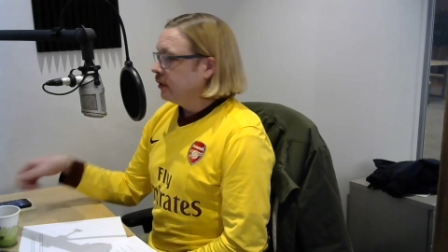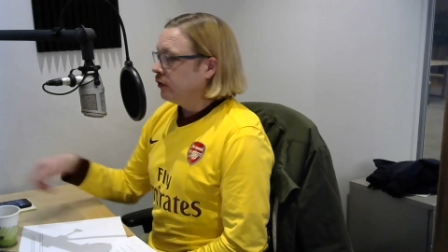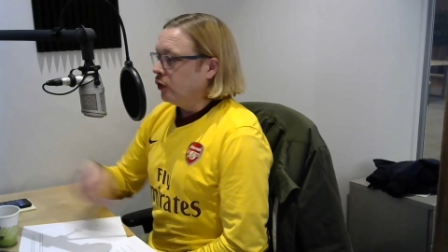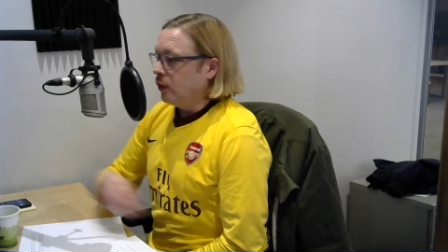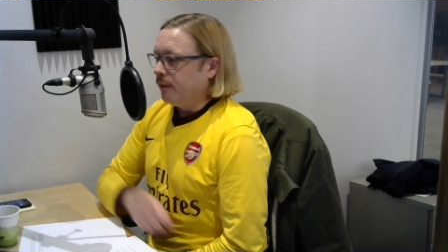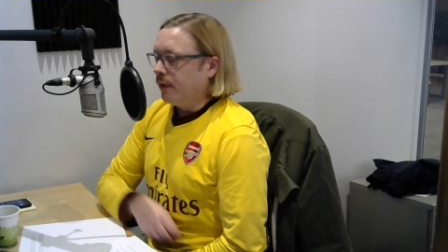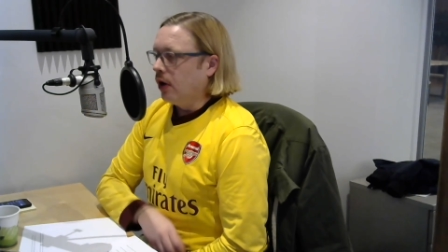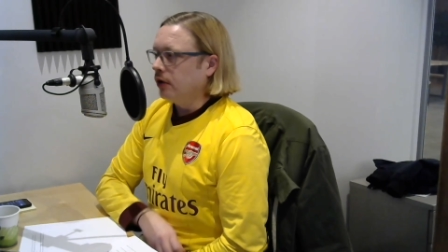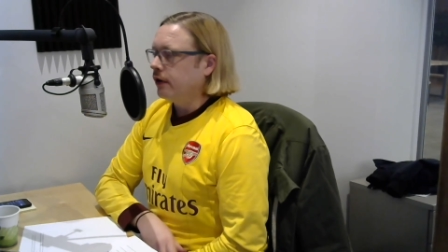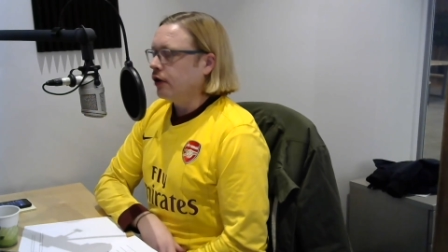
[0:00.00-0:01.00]
to
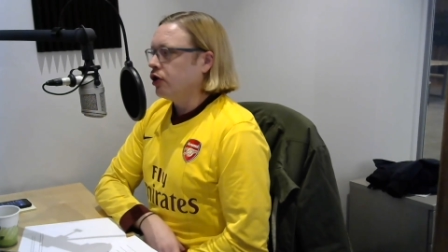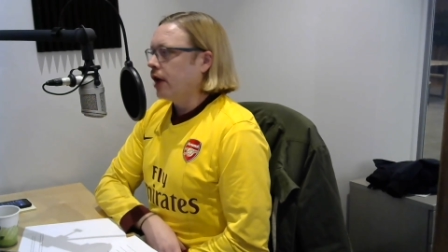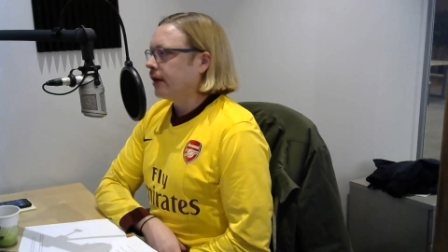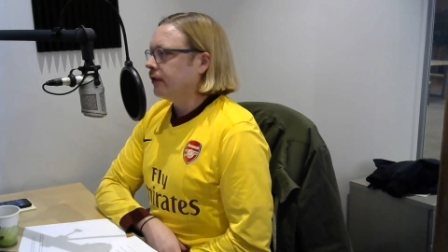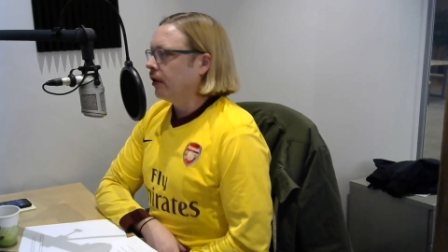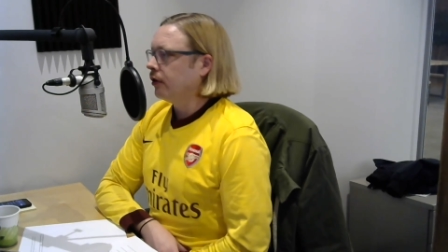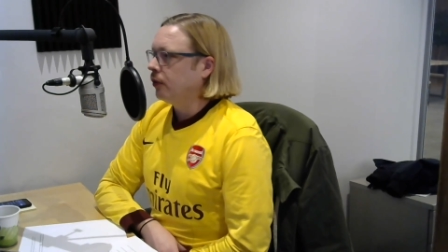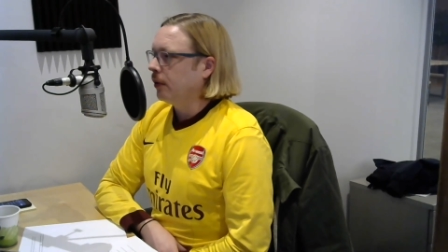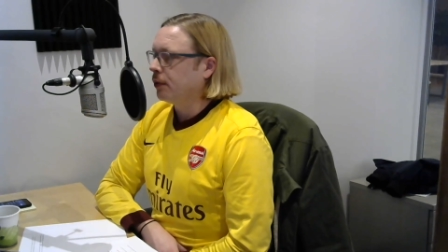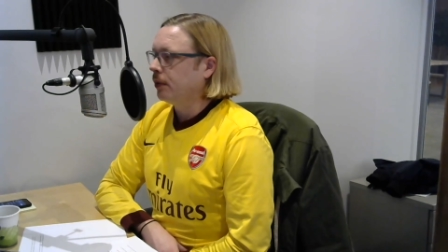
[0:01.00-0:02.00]
vault Shakhtar
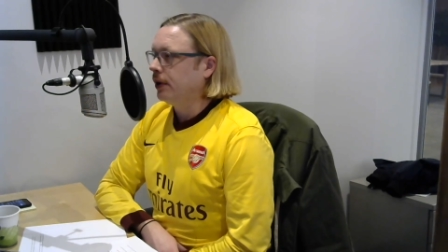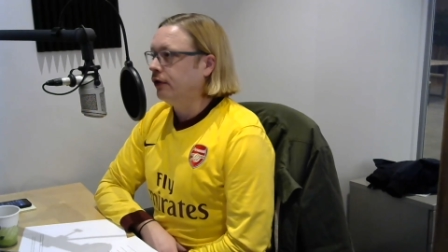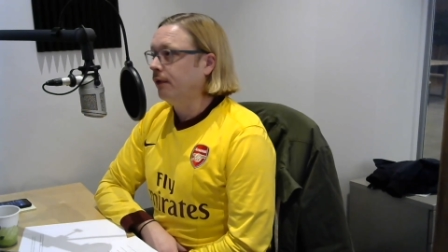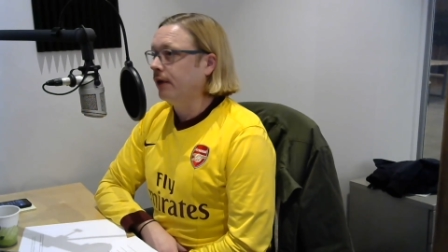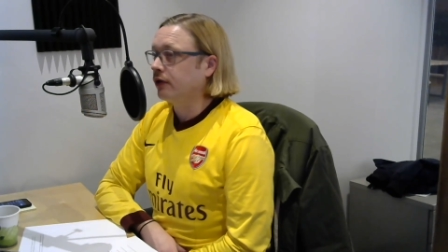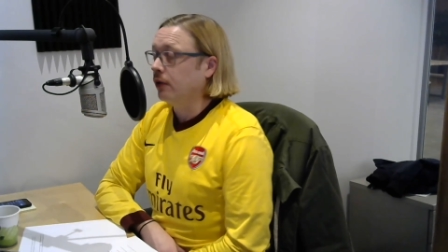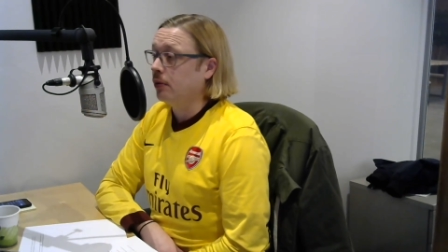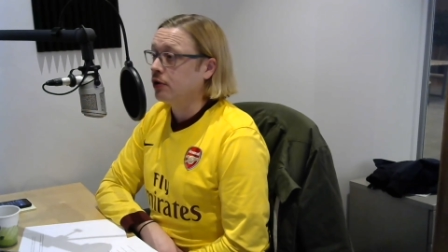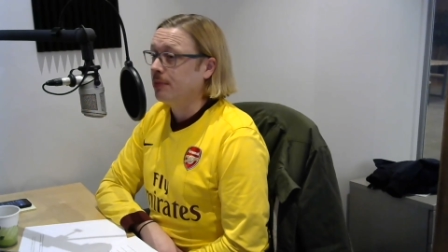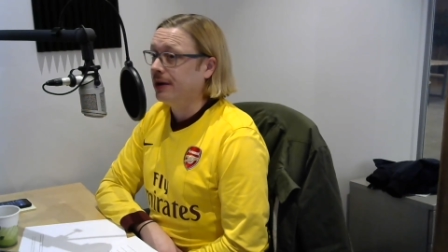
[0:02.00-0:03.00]
to a 3 2 victory,
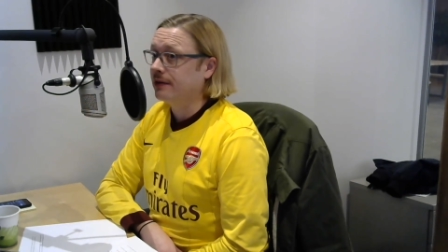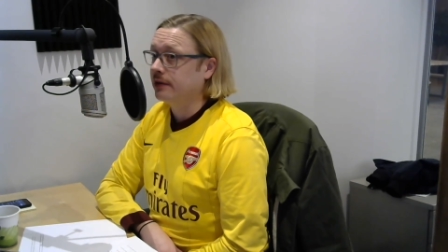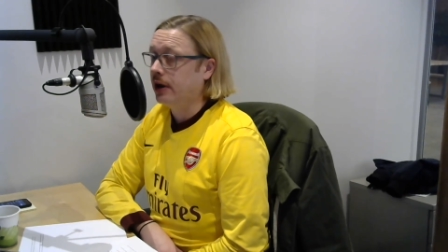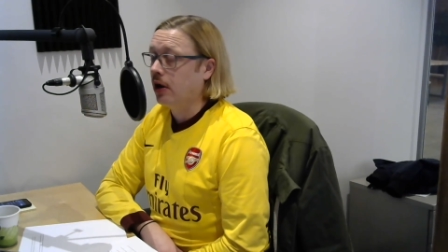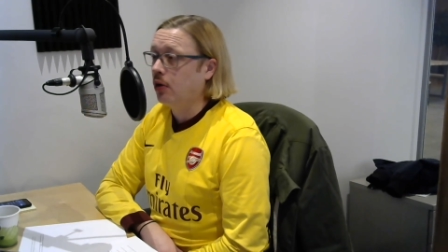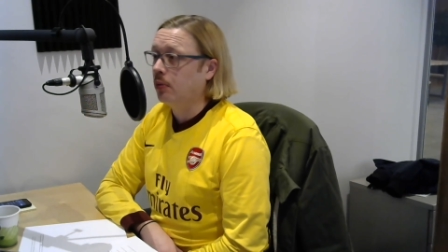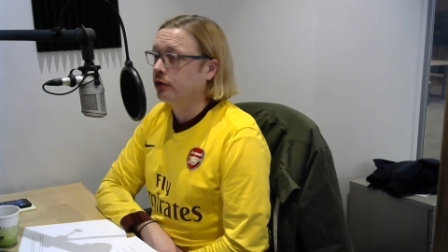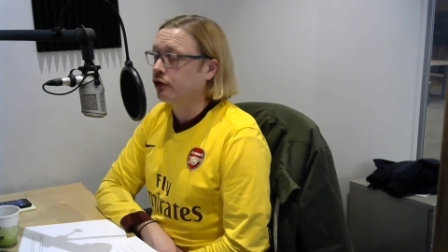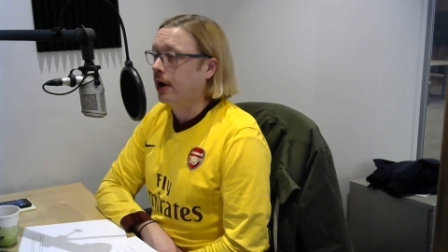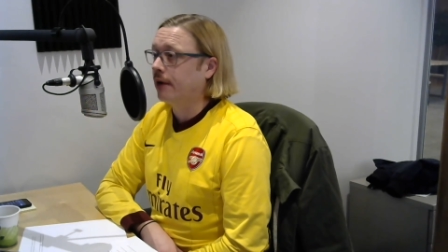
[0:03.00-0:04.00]
which means Lyon will
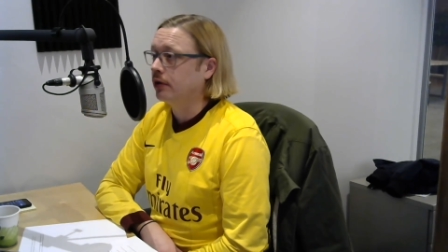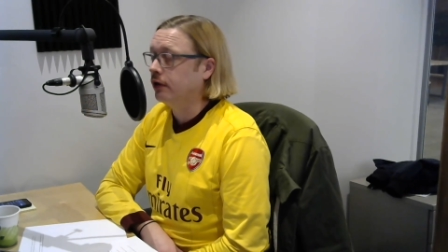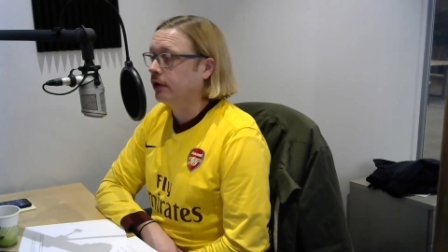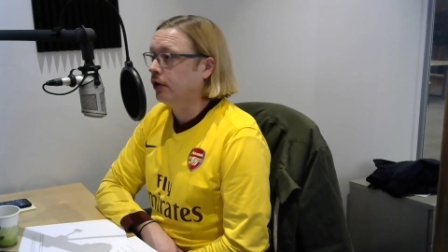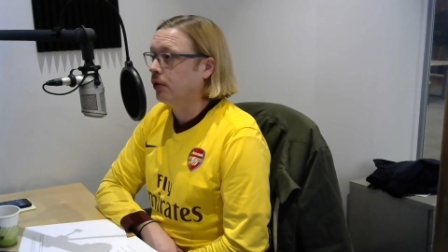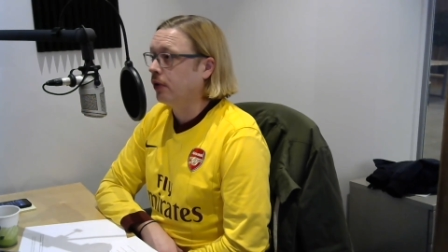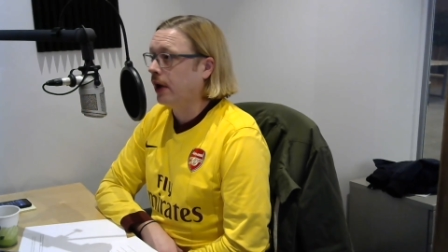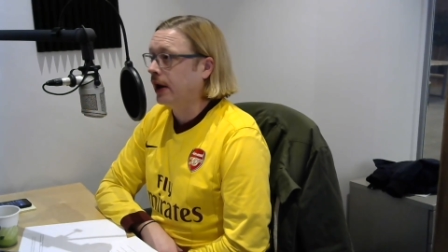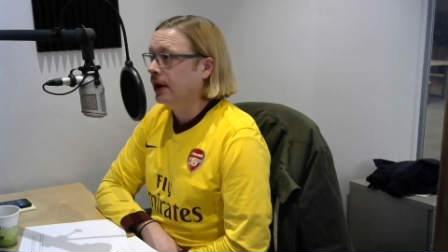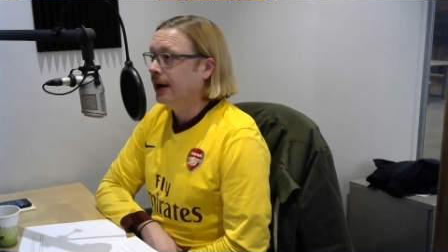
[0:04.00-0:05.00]
travel to the
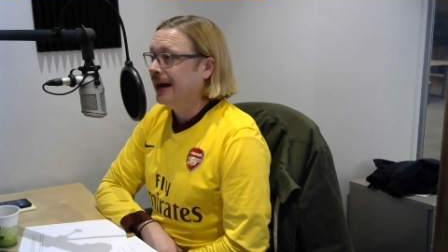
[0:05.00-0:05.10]
Ukraine